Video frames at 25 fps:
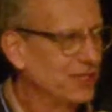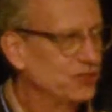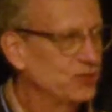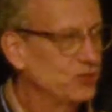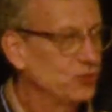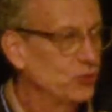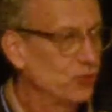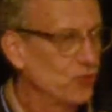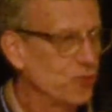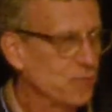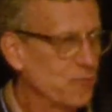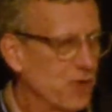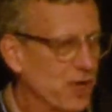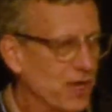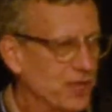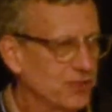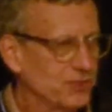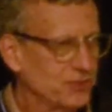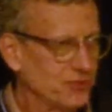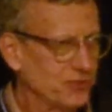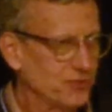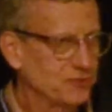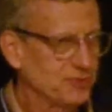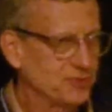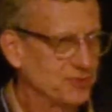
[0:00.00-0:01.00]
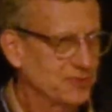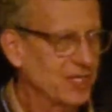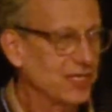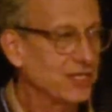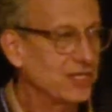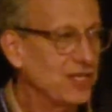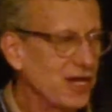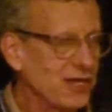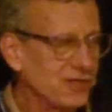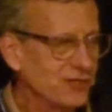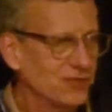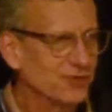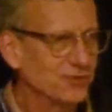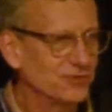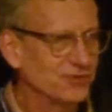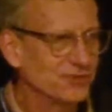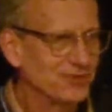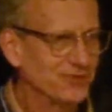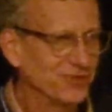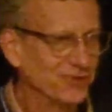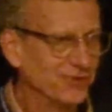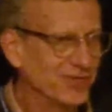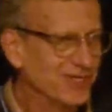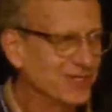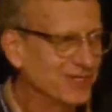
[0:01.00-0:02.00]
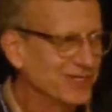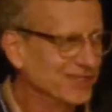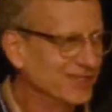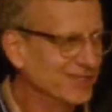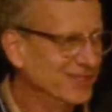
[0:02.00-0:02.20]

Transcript: to remind you to get used to it